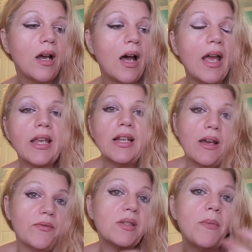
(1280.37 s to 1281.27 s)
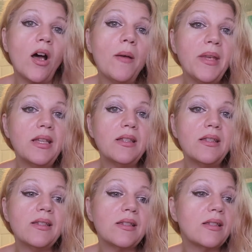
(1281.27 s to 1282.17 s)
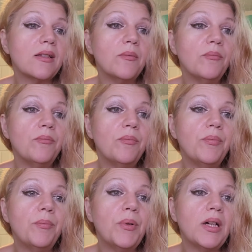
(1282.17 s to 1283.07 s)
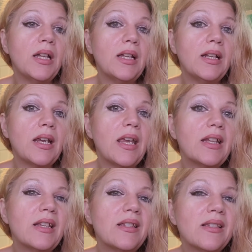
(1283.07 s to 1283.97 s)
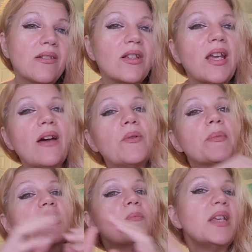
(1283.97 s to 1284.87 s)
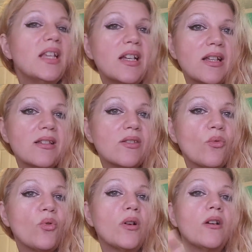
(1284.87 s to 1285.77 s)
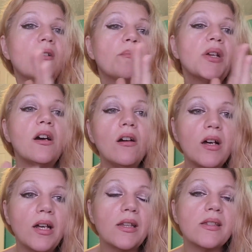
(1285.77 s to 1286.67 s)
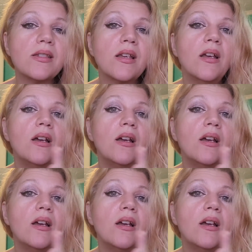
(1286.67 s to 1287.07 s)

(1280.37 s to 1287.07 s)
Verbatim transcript: I can have some almonds, but I can't necessarily have a bunch of peanuts or pecans.